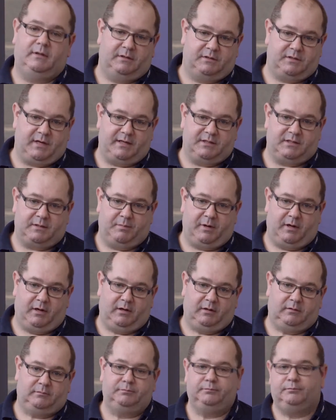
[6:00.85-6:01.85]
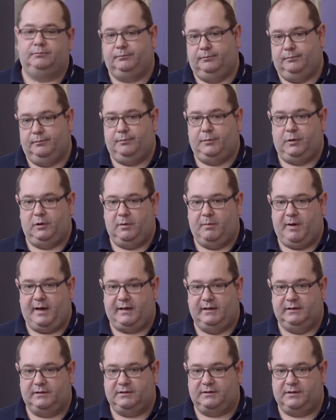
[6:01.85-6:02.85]
change the part, put it back
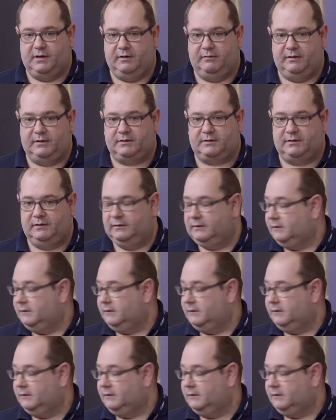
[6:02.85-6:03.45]
into service.